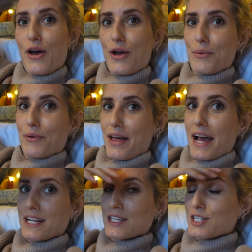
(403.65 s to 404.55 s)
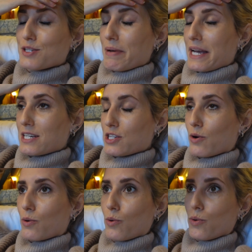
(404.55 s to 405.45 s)
who will then speak to
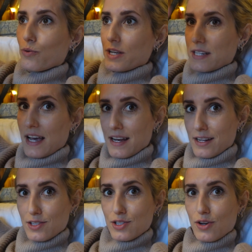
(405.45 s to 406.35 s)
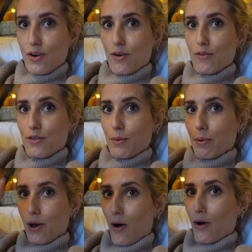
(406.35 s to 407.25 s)
all the tenants of the
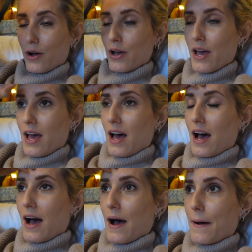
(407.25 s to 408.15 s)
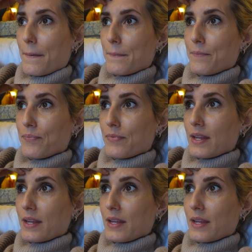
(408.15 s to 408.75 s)
block about